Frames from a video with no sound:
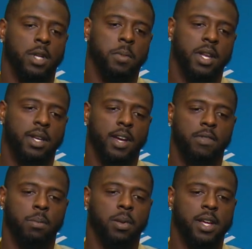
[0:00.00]
I mean, it
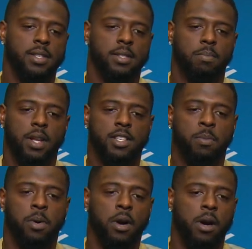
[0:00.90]
definitely plays a
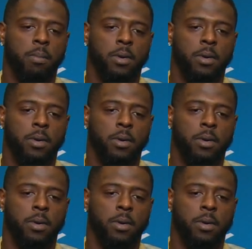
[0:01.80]
part,